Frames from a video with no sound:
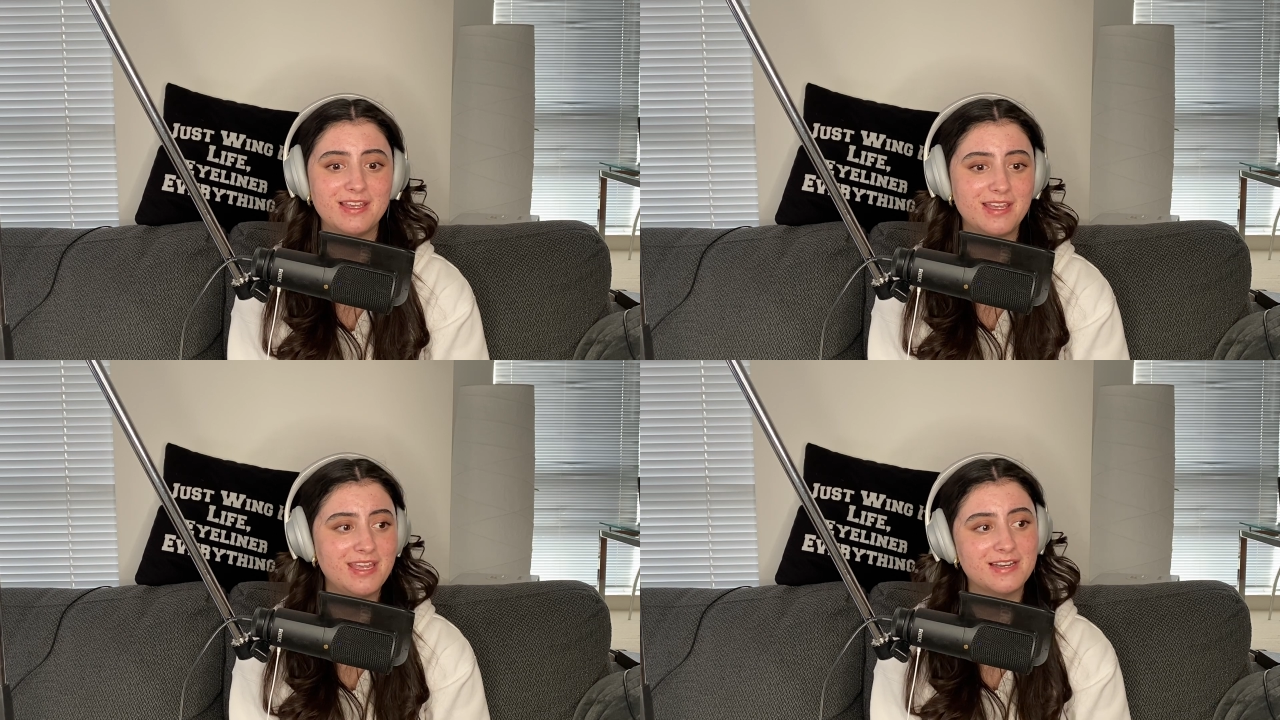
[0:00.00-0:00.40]

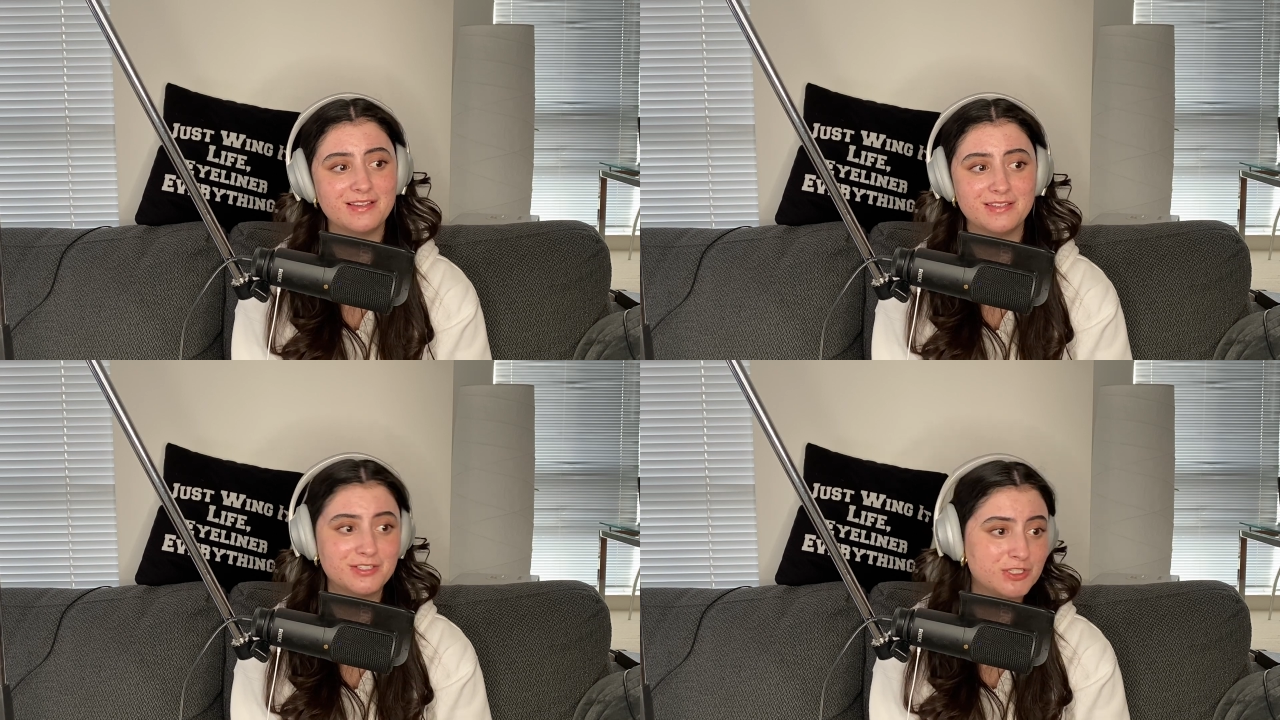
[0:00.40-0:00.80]
eat a
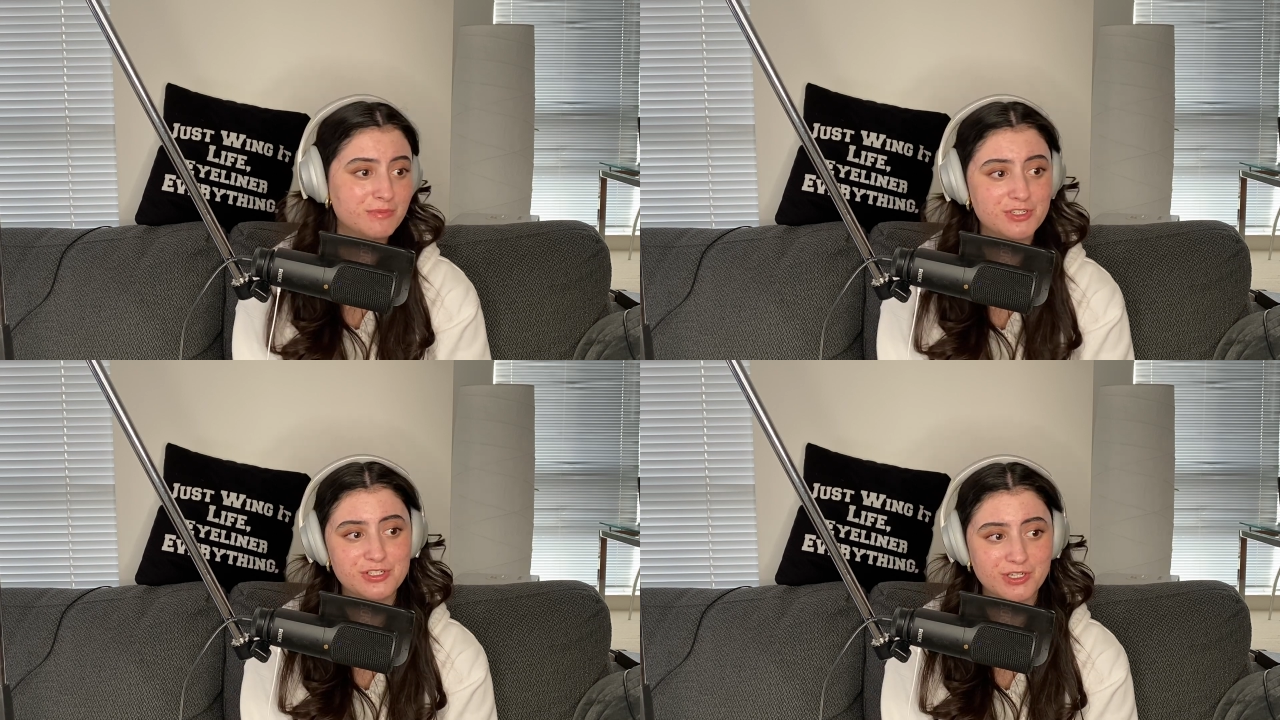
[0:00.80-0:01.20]
little too
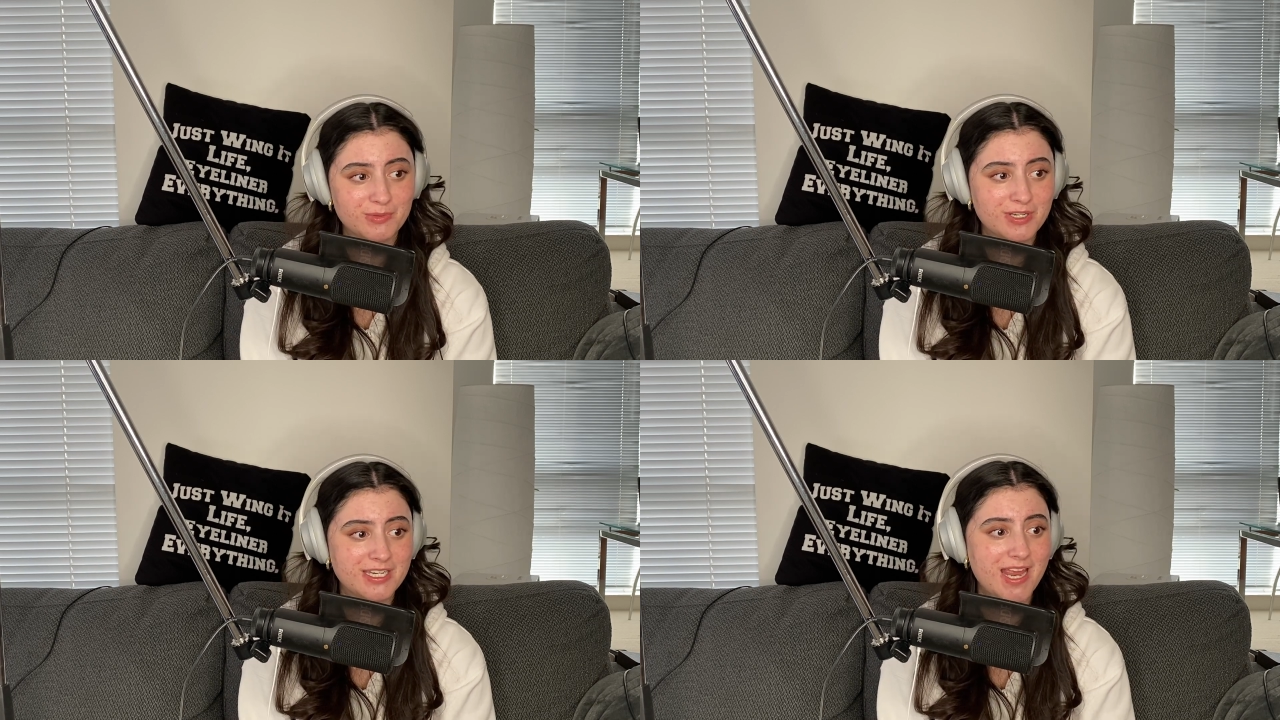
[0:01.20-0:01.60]
much sugar
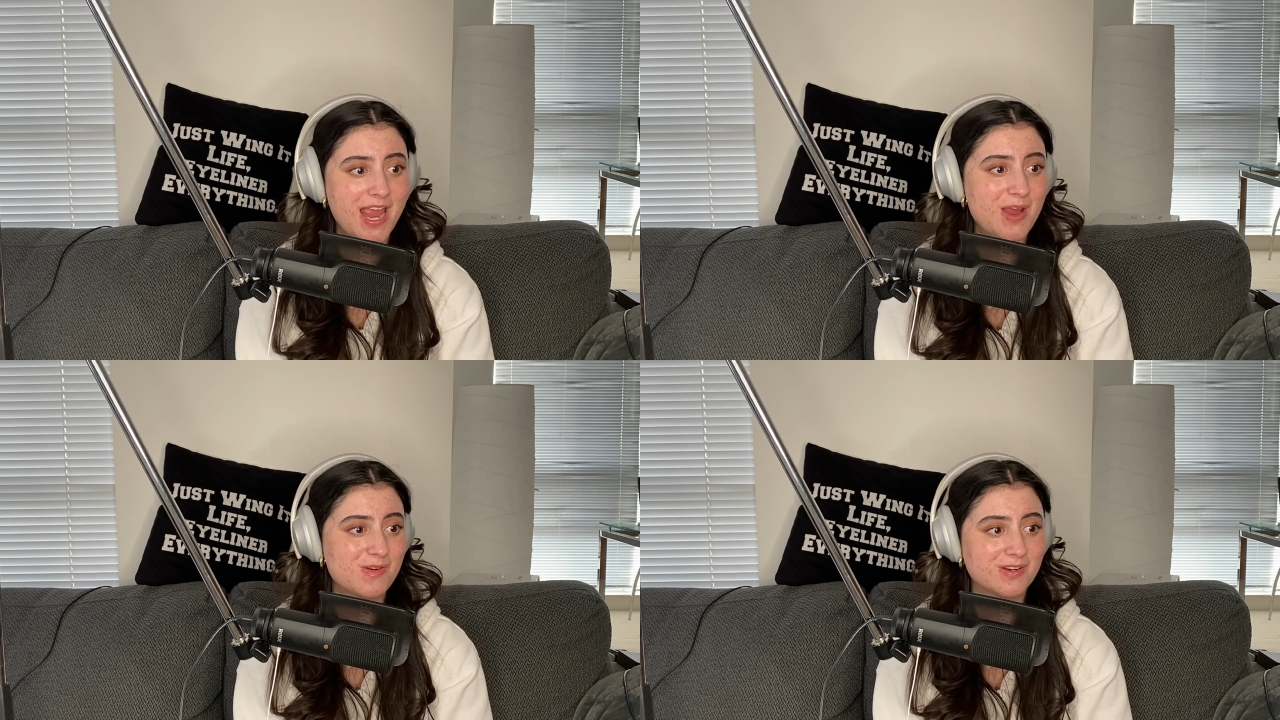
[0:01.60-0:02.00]
one
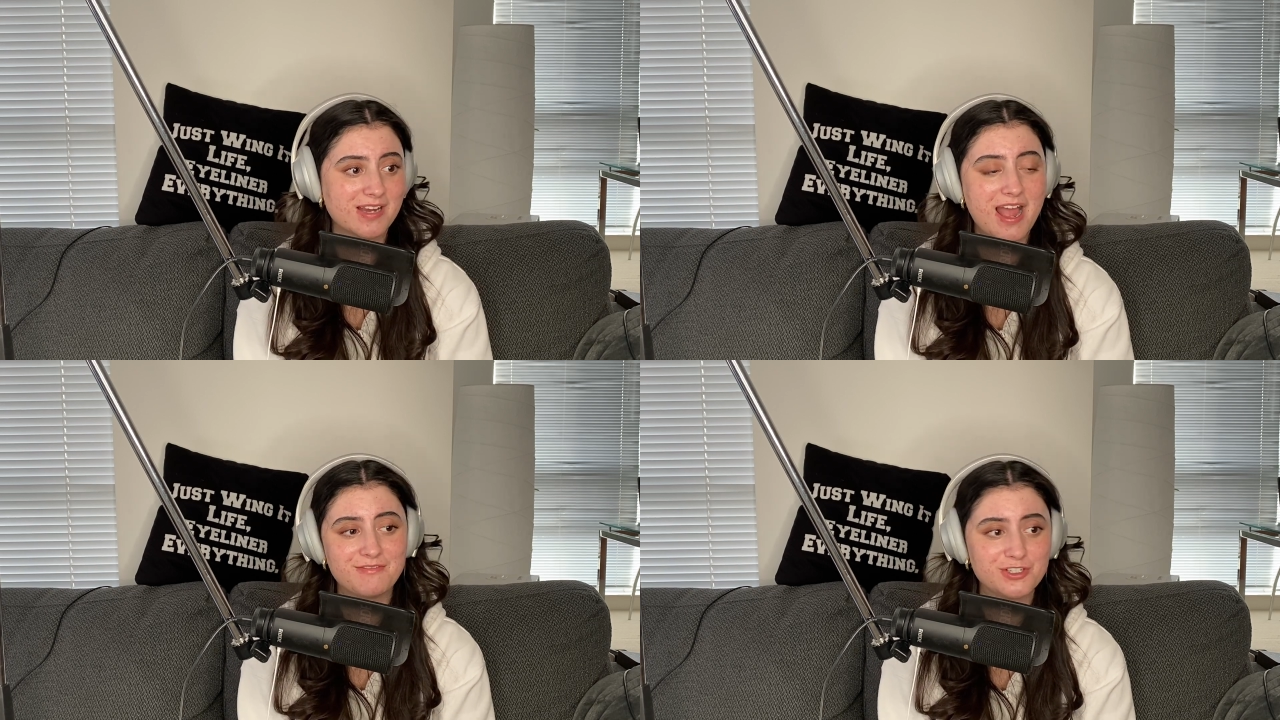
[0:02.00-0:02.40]
day or
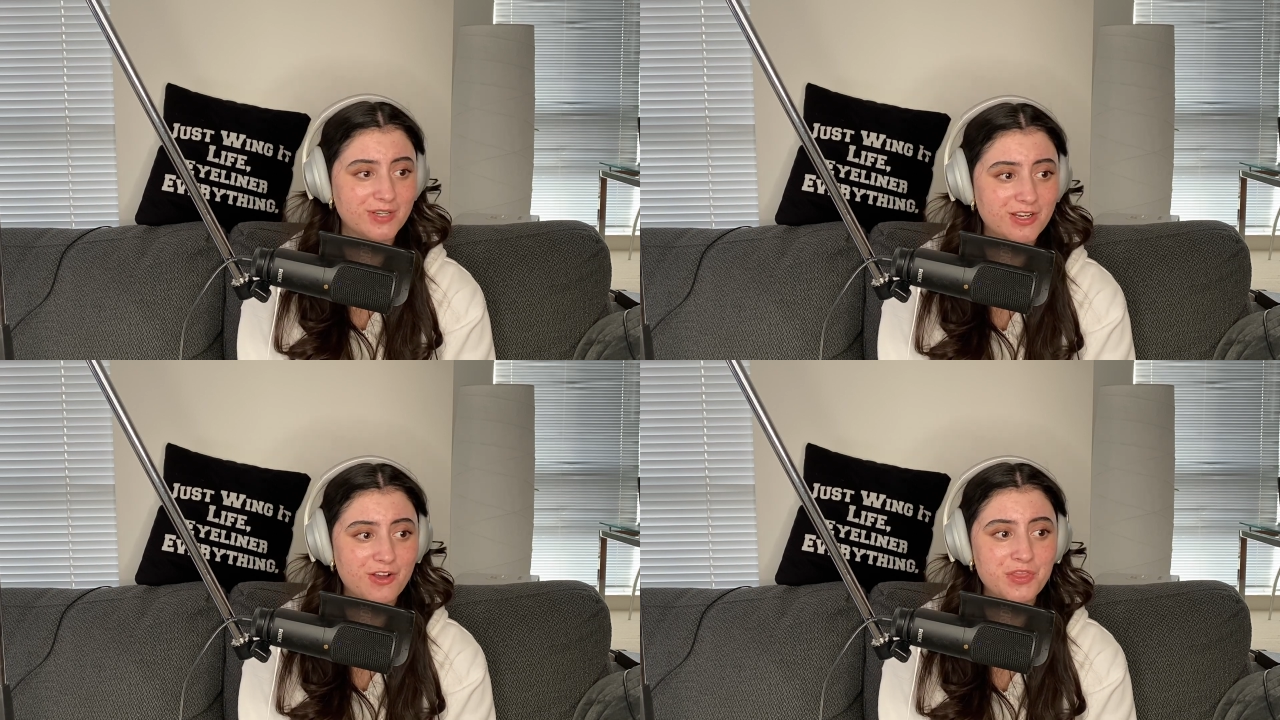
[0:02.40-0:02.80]
have a
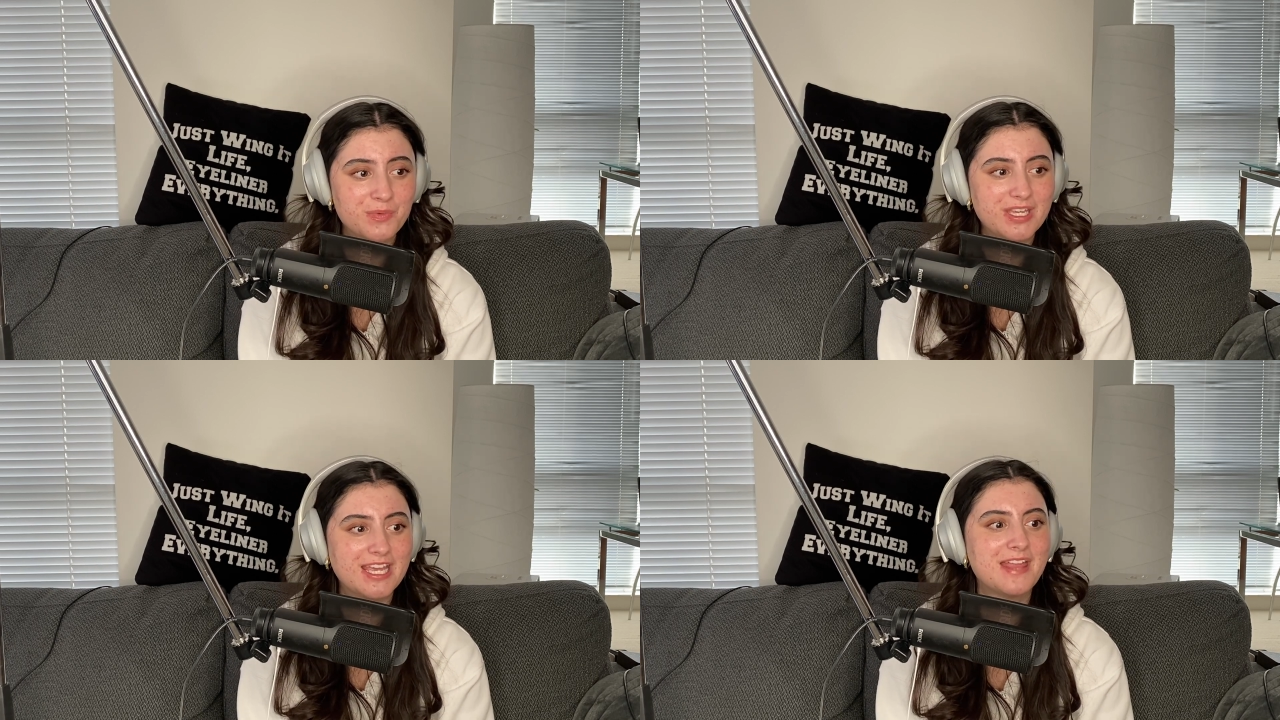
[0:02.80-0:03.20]
drink on the
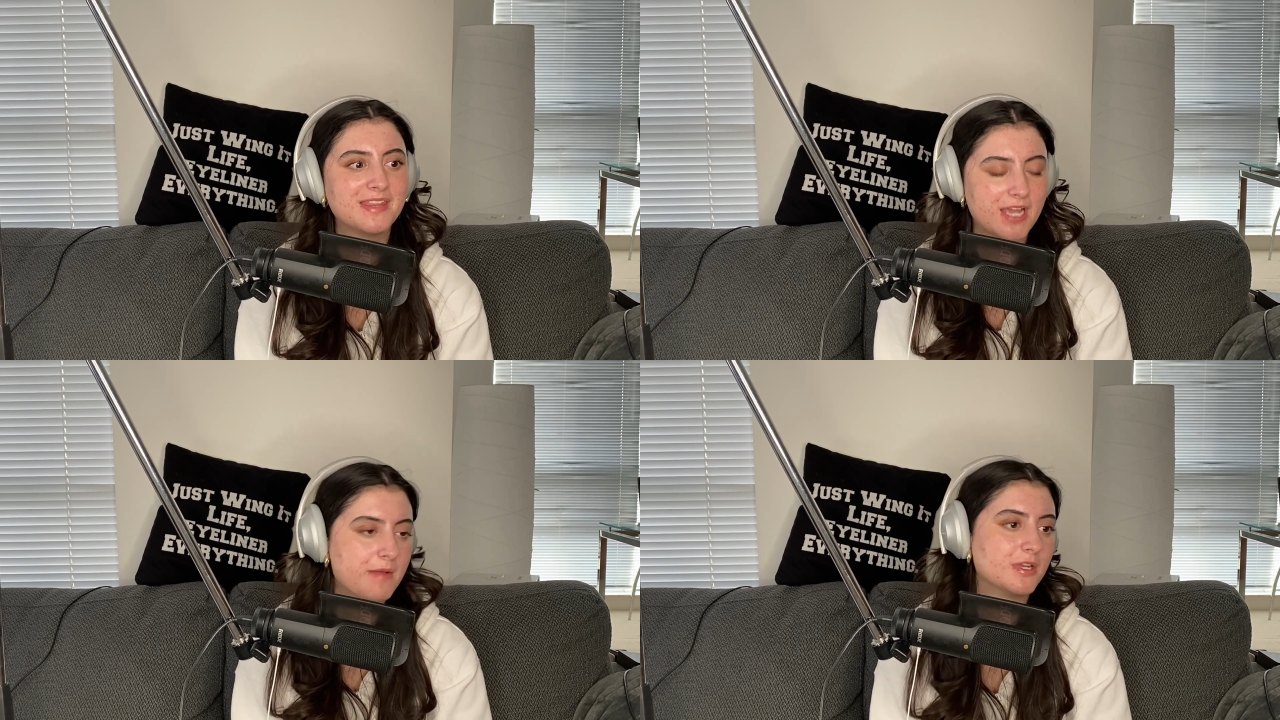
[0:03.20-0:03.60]
weekend,
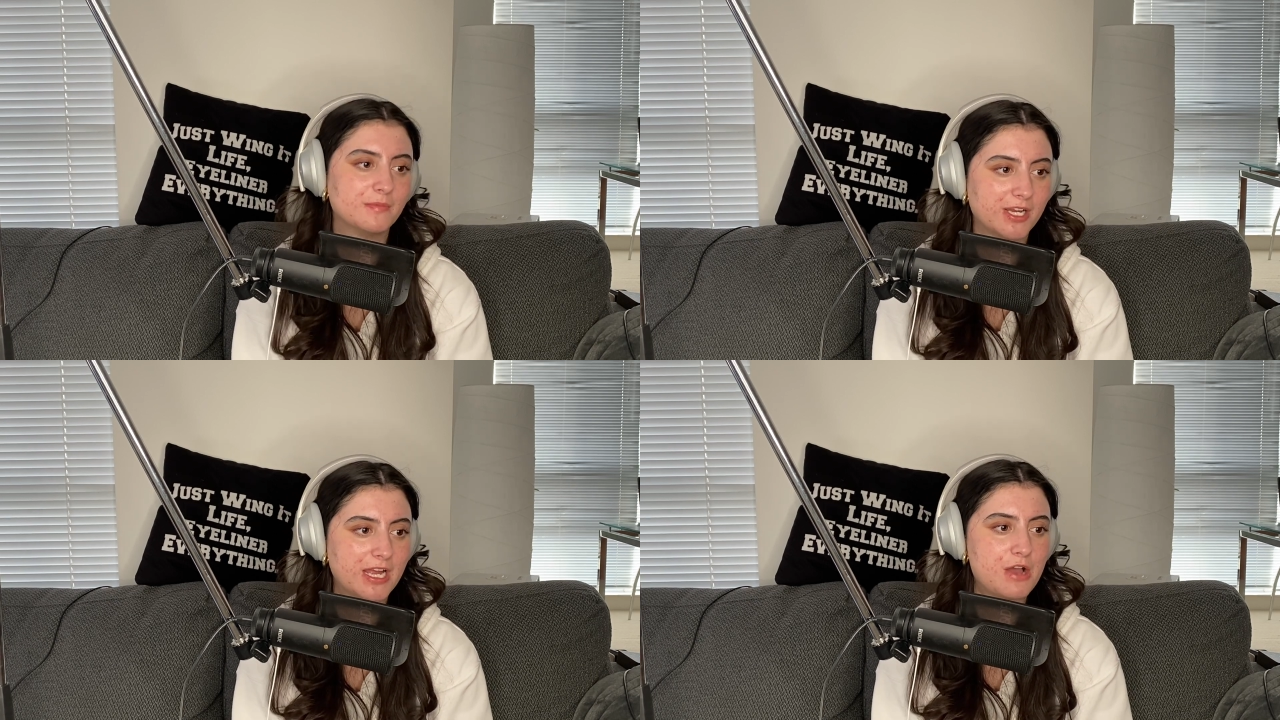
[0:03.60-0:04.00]
like, I'm gonna
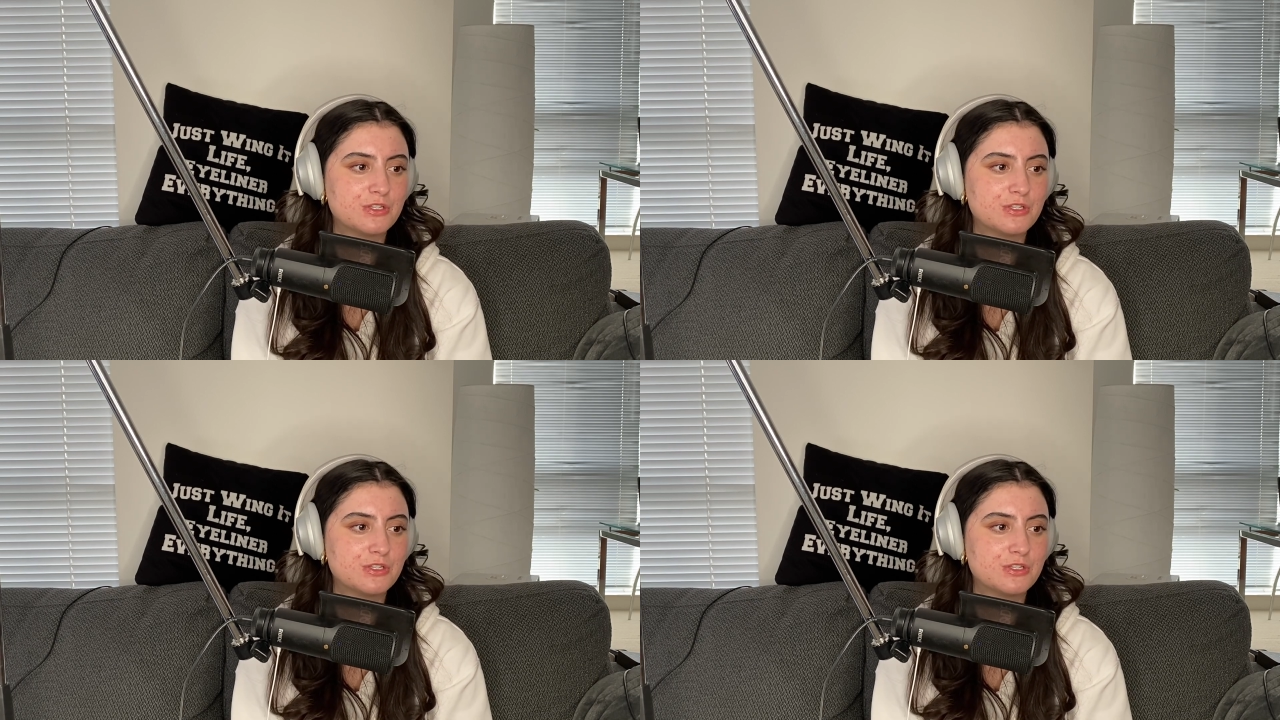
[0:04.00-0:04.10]
break out.